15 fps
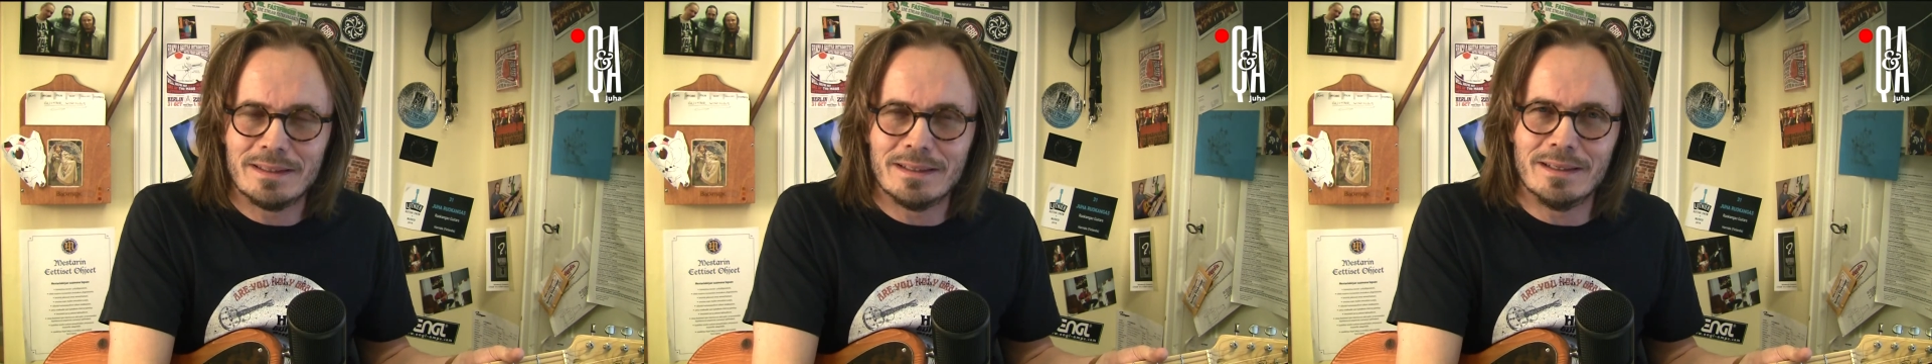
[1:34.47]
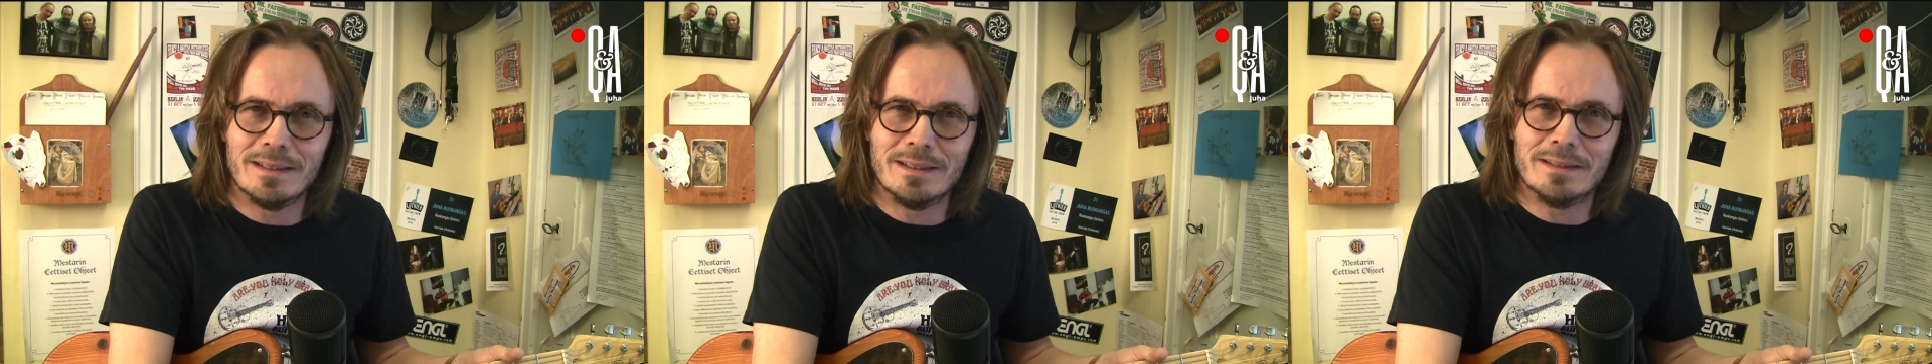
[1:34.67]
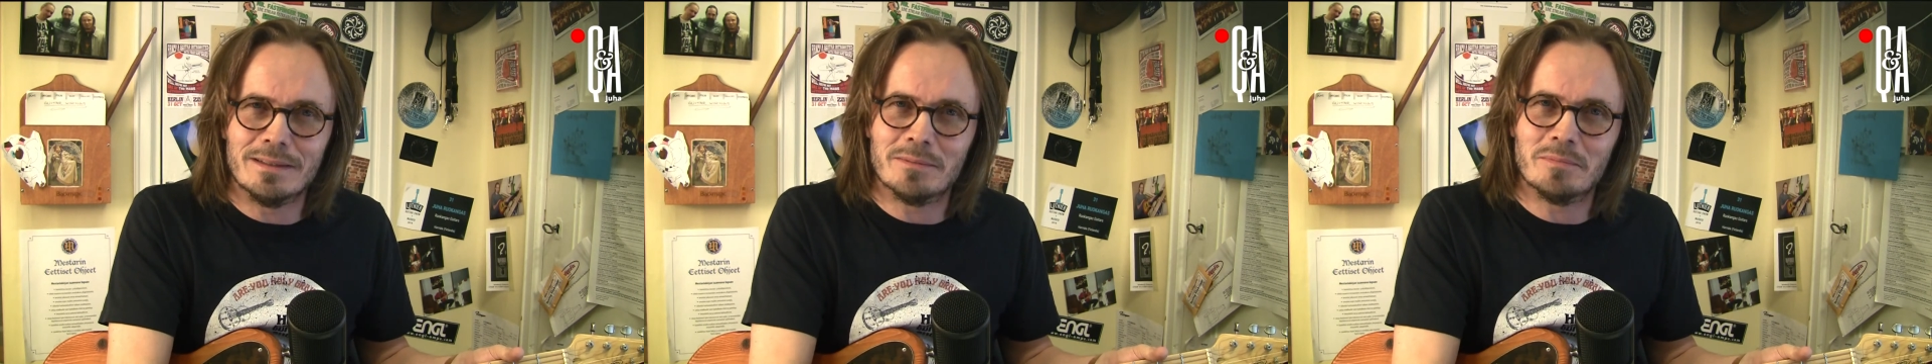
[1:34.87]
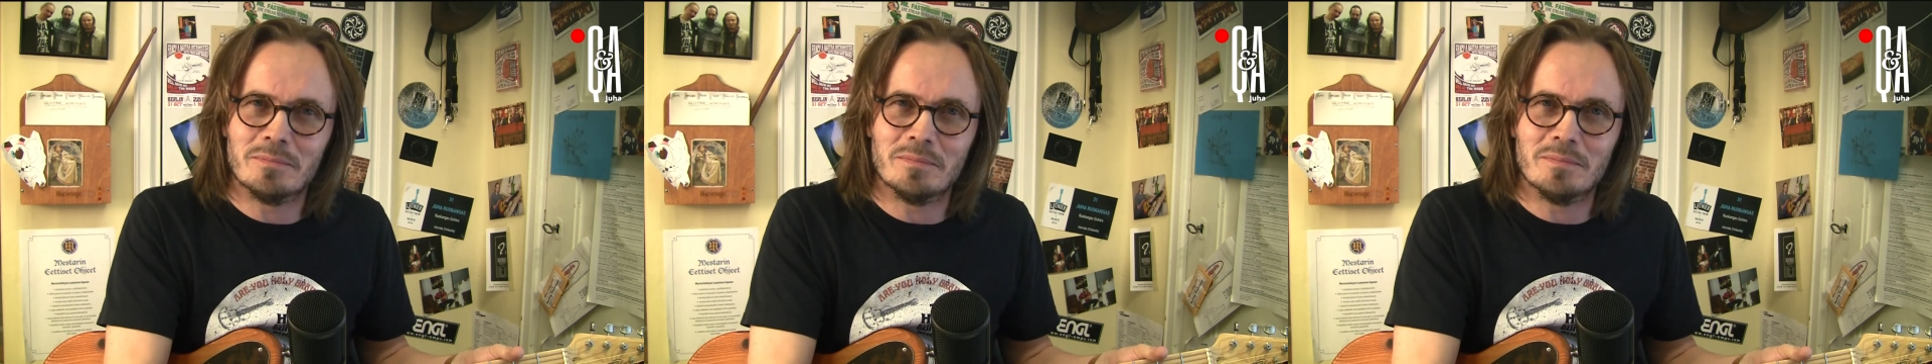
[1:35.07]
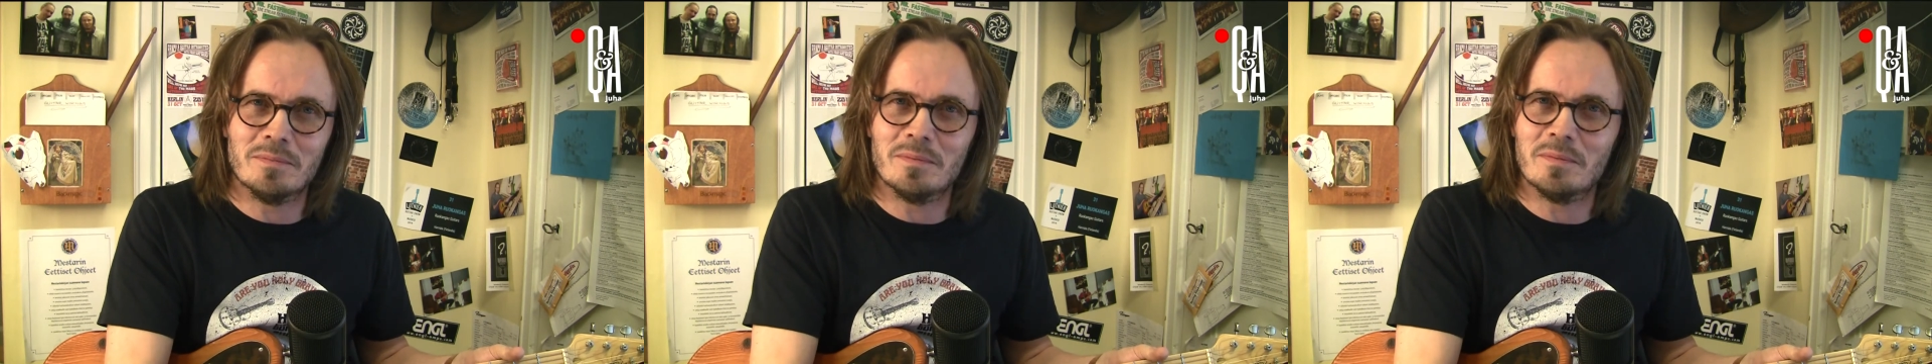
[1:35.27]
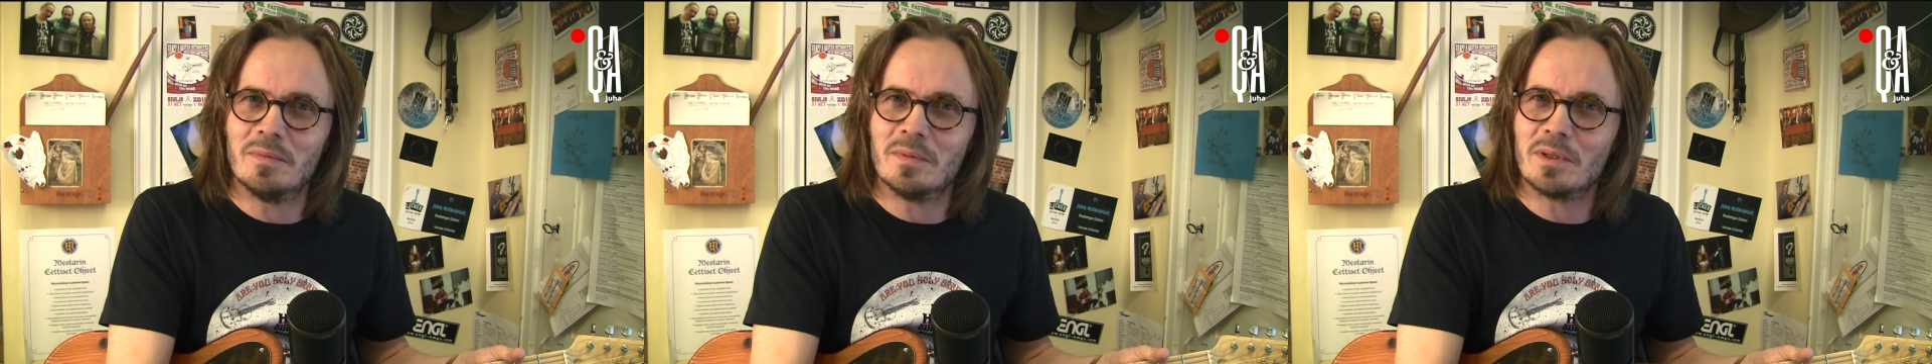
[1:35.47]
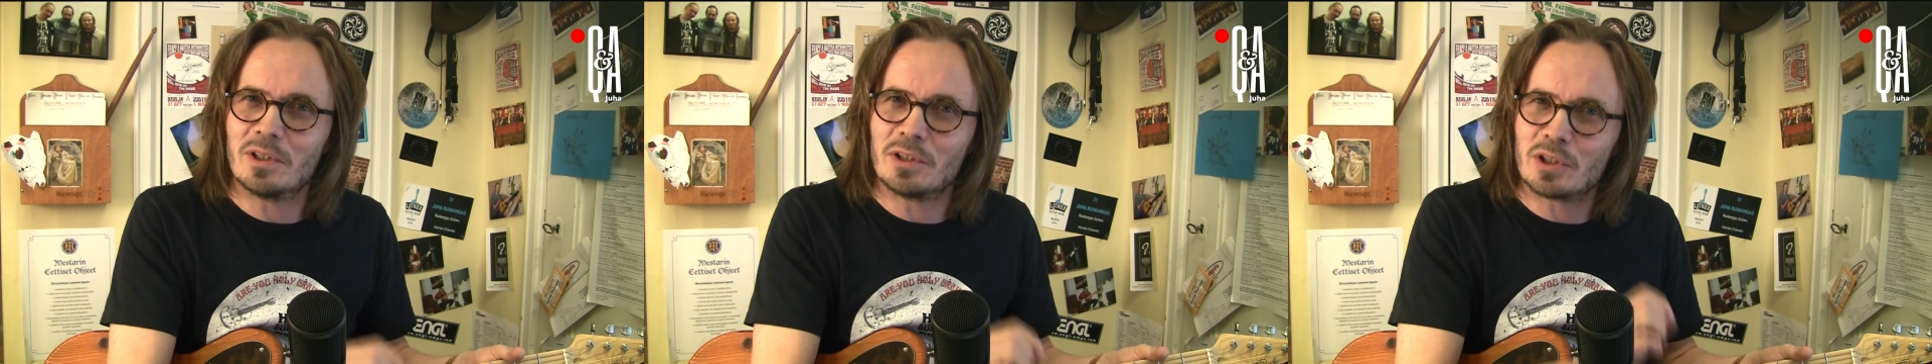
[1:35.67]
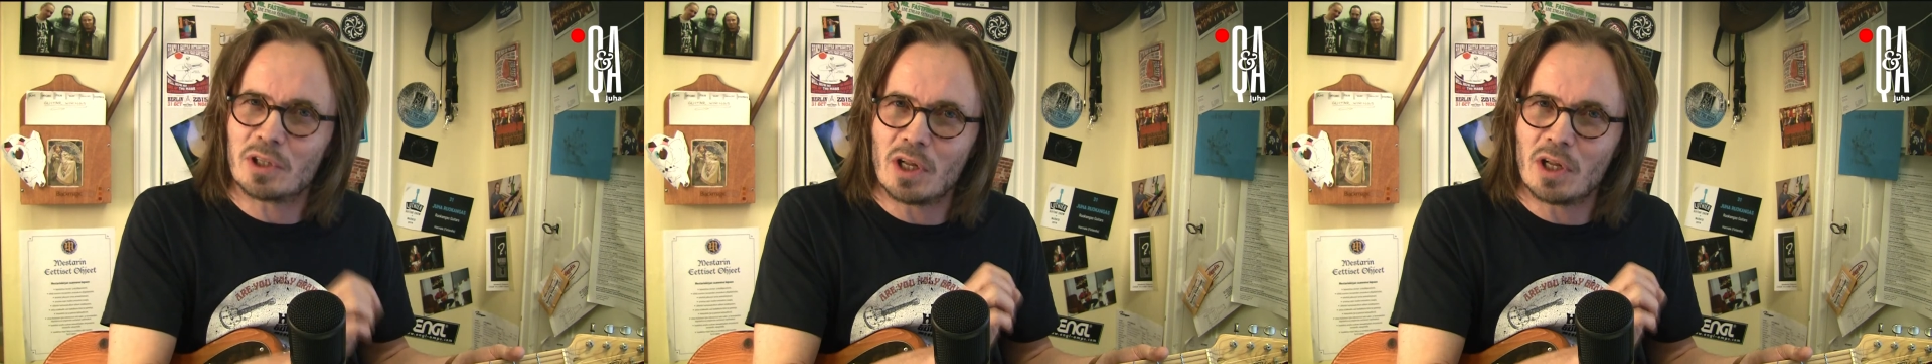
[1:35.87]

There's